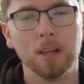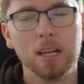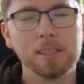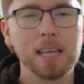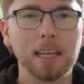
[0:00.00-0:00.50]

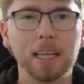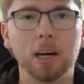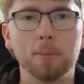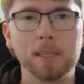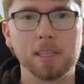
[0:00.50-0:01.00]
sending our
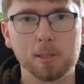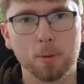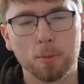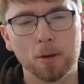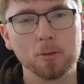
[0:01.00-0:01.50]
business
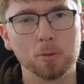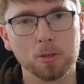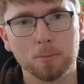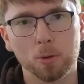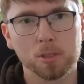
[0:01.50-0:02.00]
proposal to
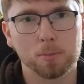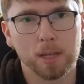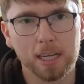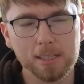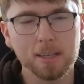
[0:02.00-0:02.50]
more
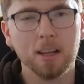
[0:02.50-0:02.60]
suppliers.